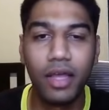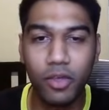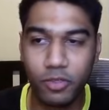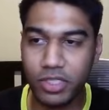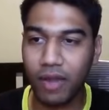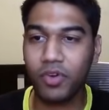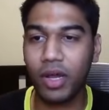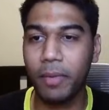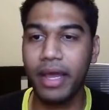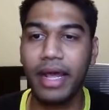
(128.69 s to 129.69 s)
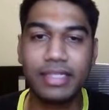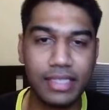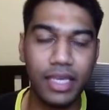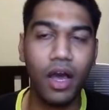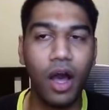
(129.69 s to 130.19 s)
You just have to come here and
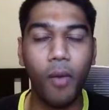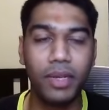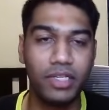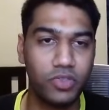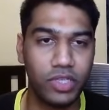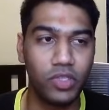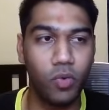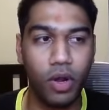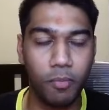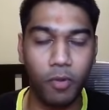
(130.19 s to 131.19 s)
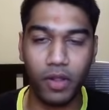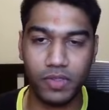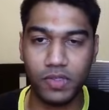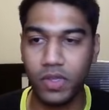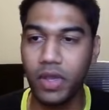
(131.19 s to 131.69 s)
see how many strings you want to
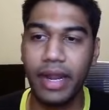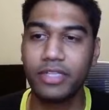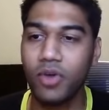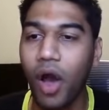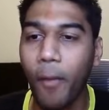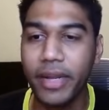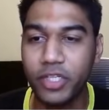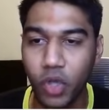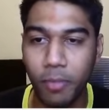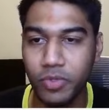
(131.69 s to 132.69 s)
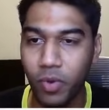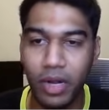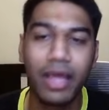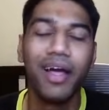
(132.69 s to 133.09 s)
process, right? So how many jobs you want.